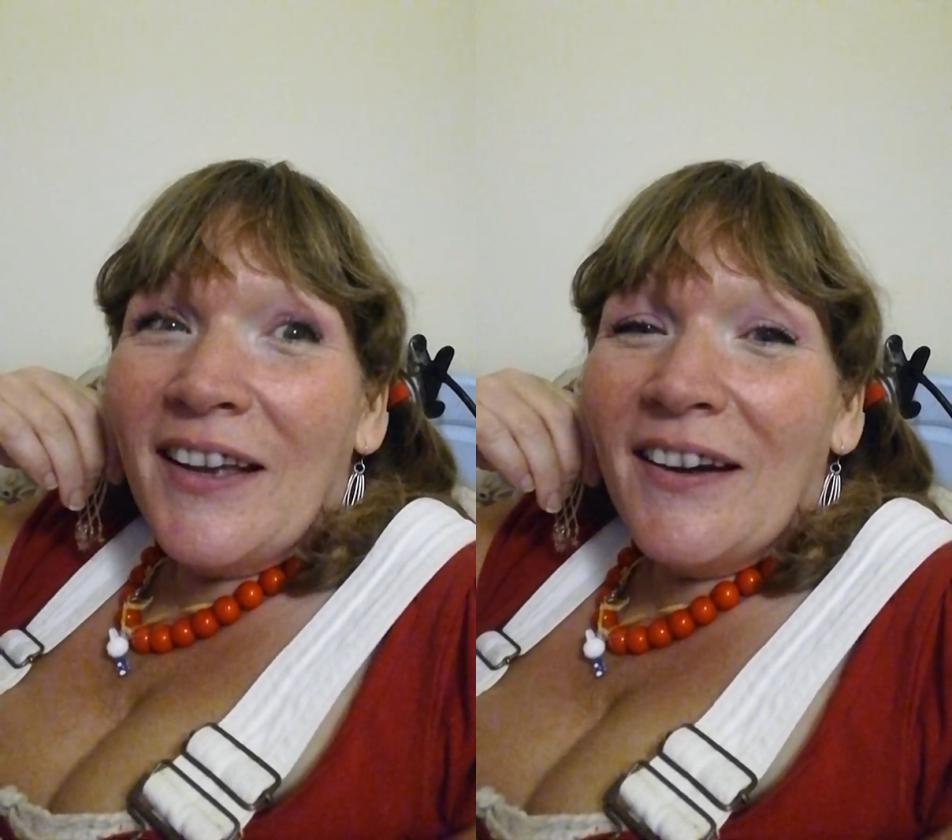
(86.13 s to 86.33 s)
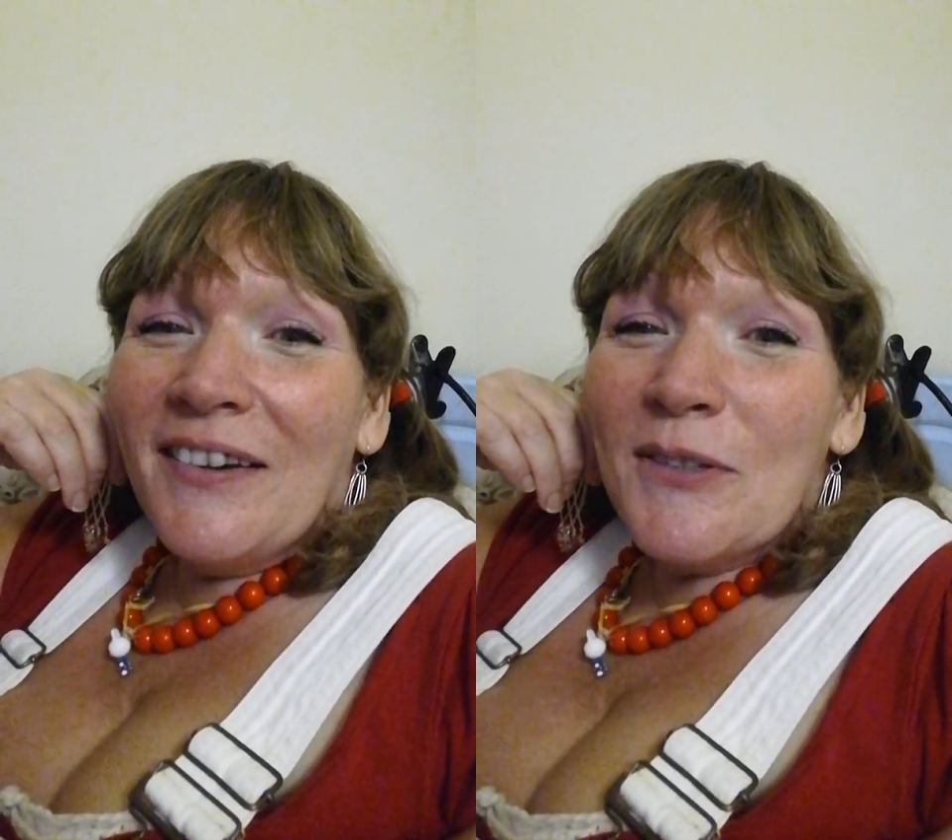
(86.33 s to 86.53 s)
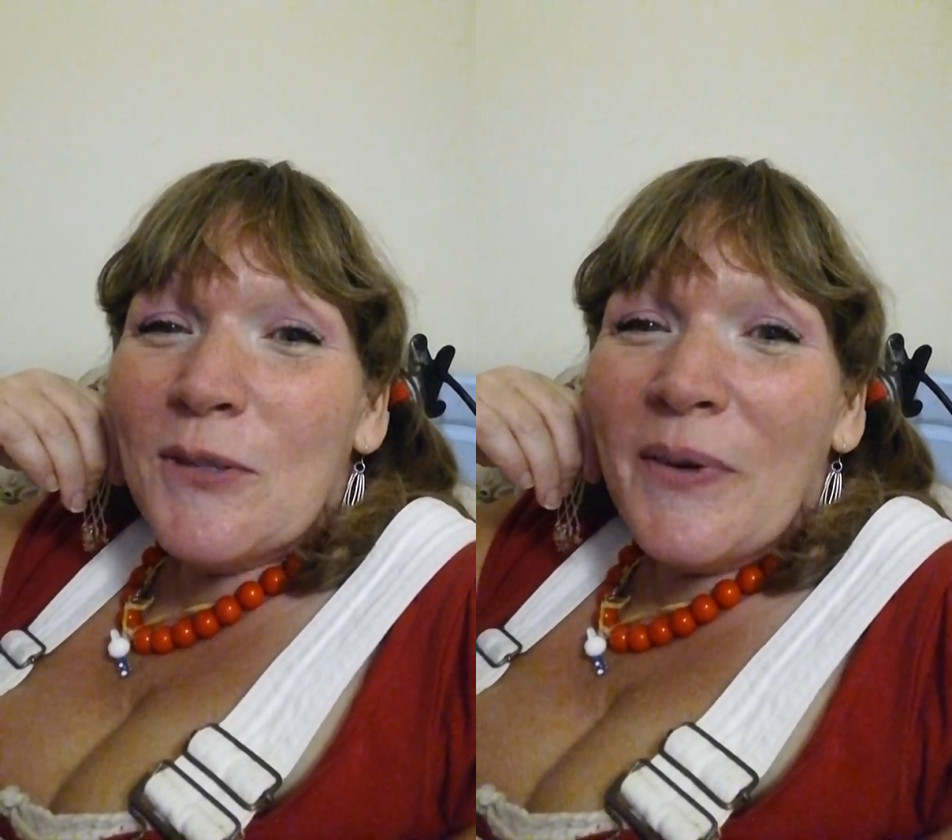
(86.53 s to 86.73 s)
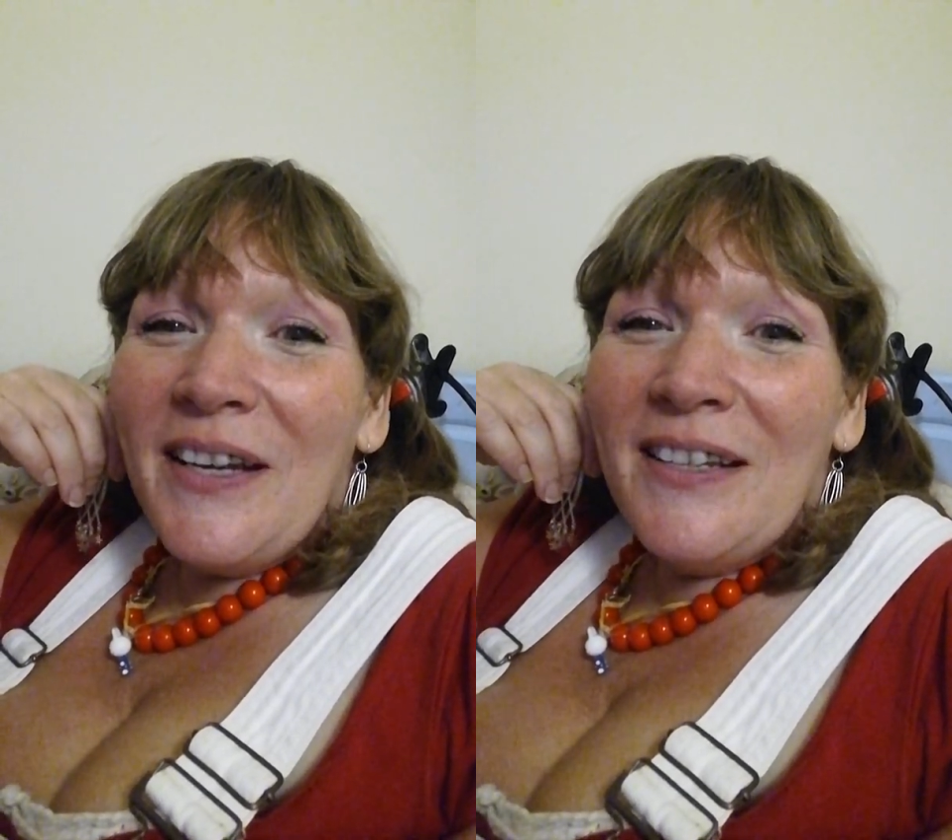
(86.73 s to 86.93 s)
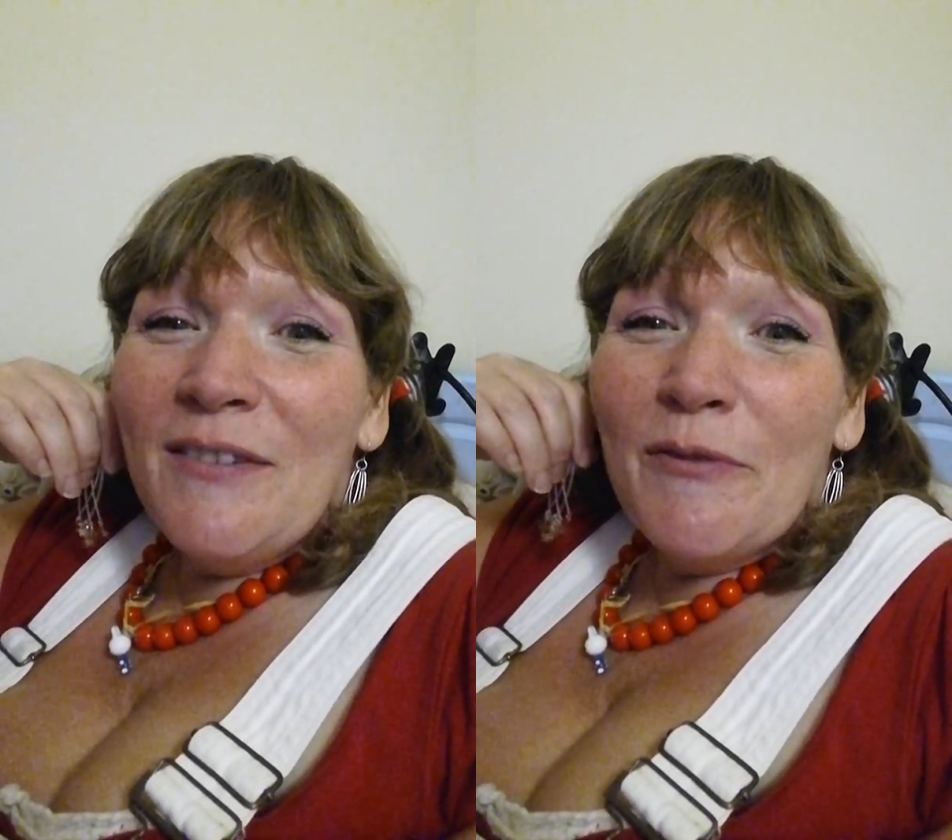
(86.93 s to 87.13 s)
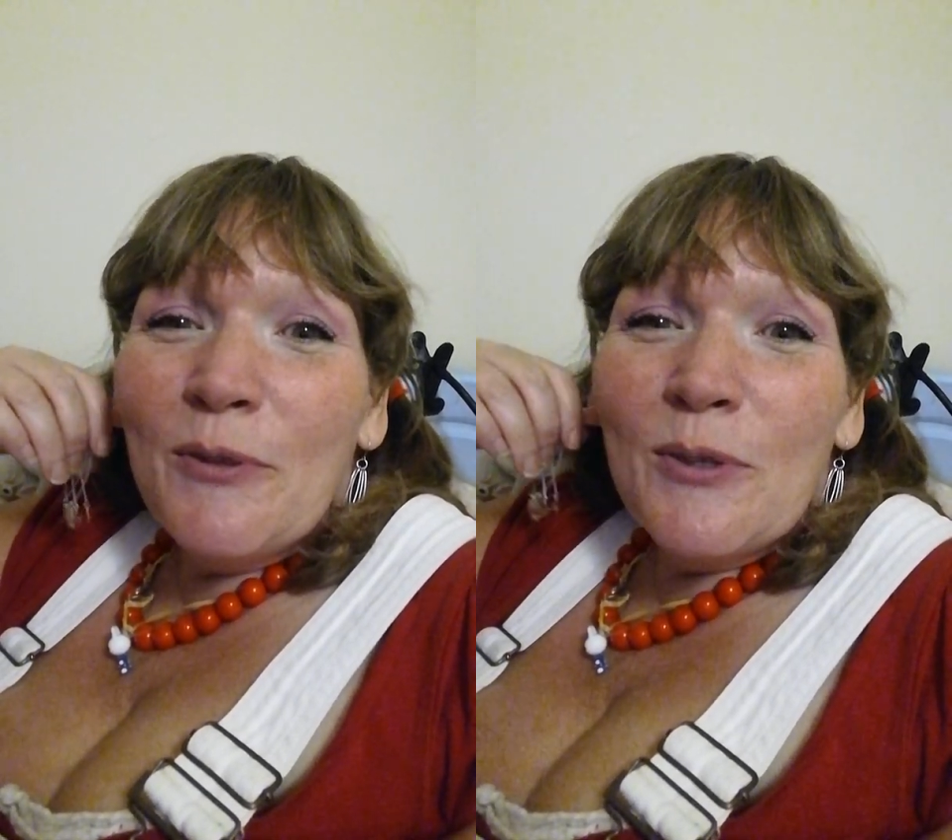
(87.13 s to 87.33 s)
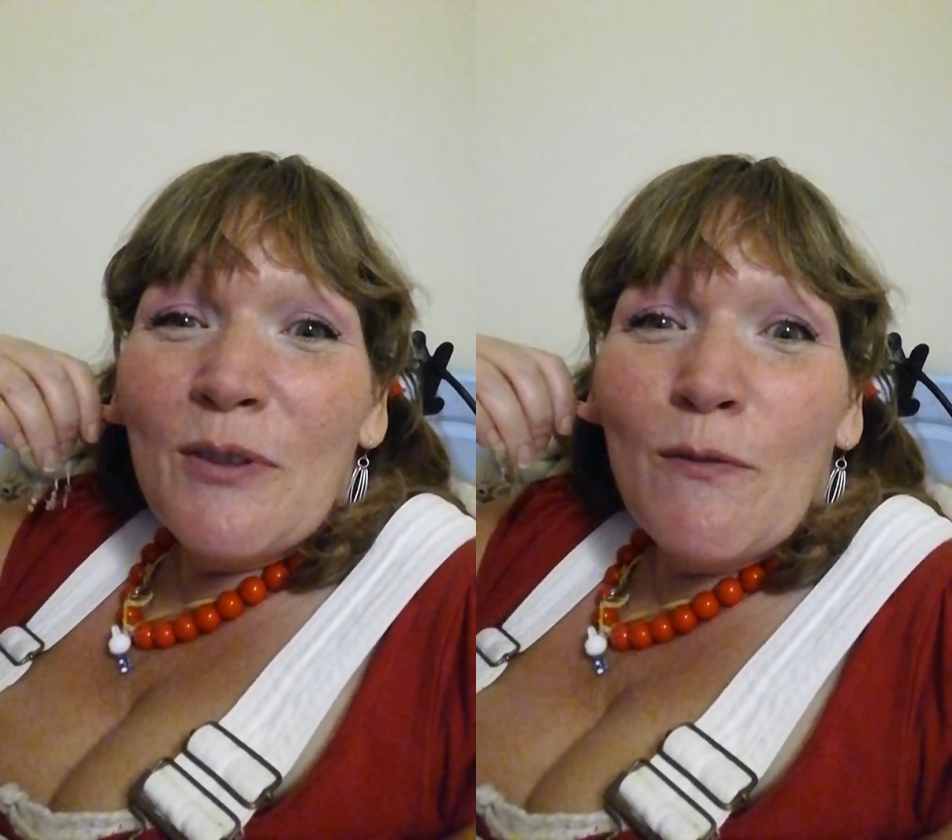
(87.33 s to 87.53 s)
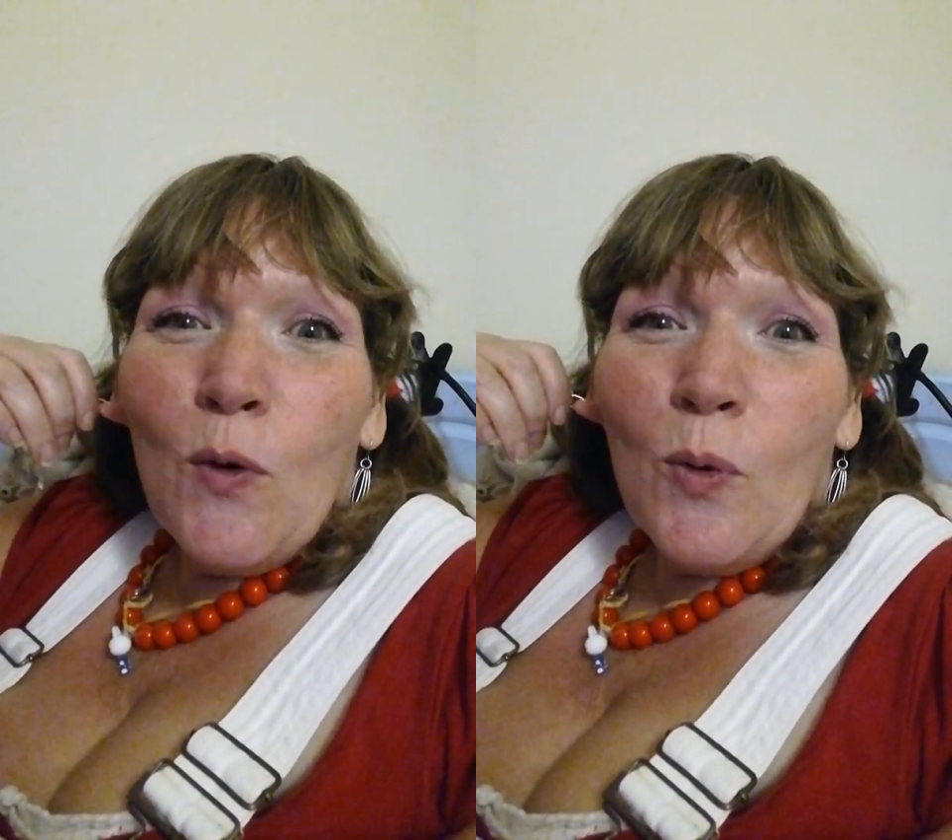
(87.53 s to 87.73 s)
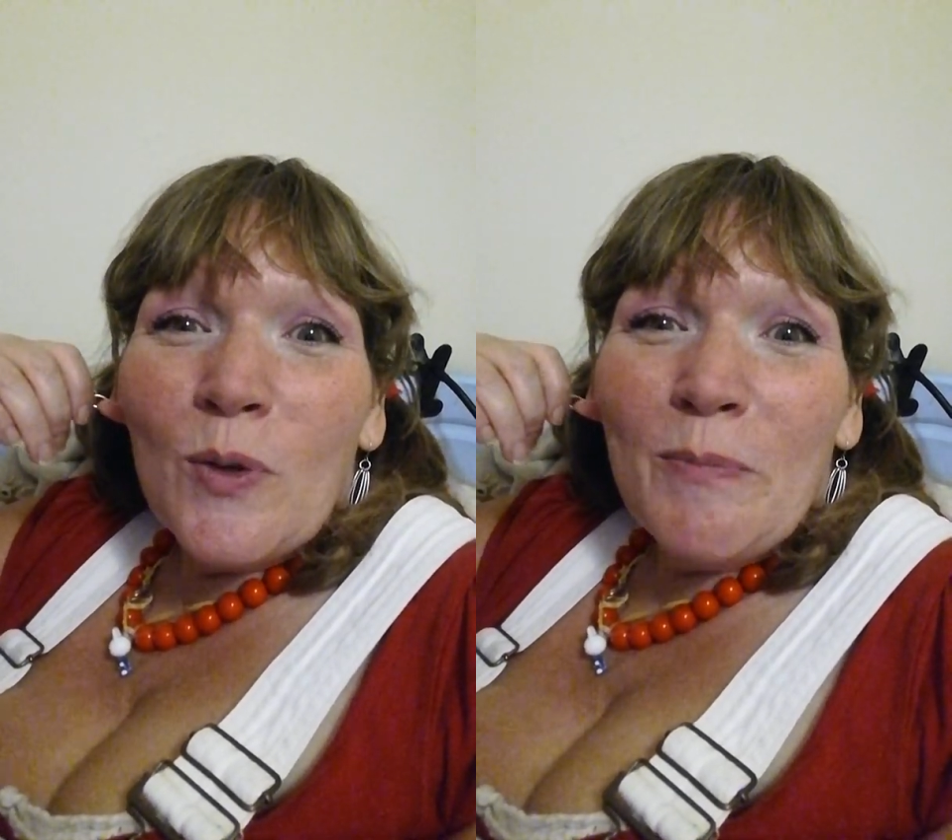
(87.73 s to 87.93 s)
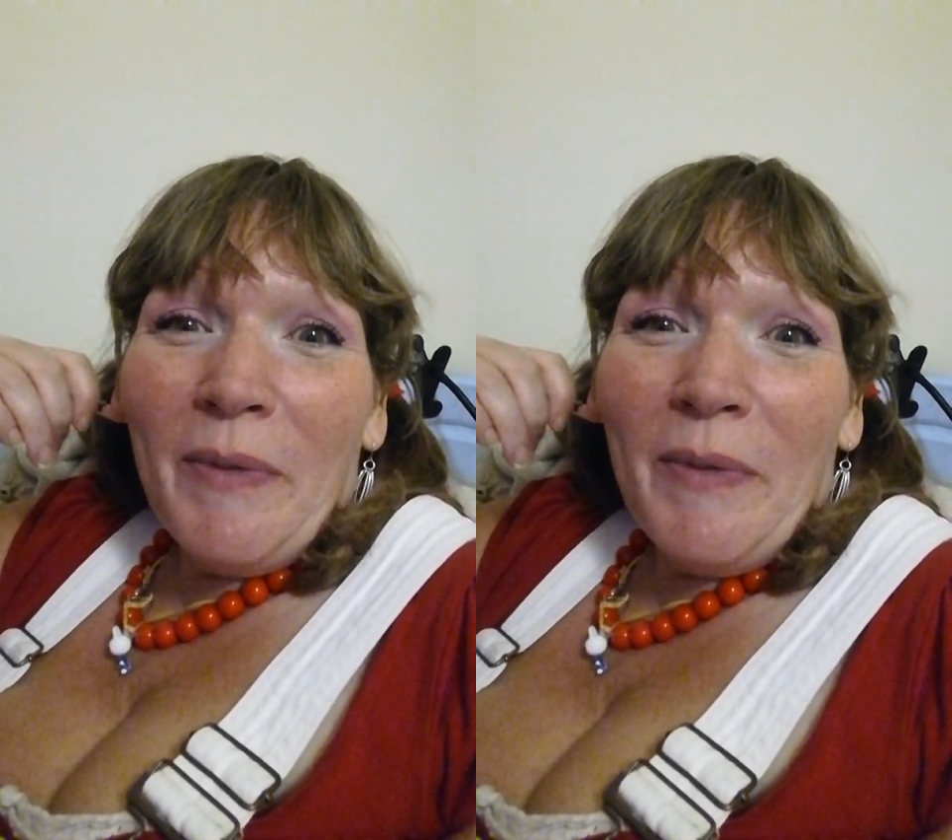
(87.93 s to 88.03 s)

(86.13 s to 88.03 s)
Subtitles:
I was waiting for divorce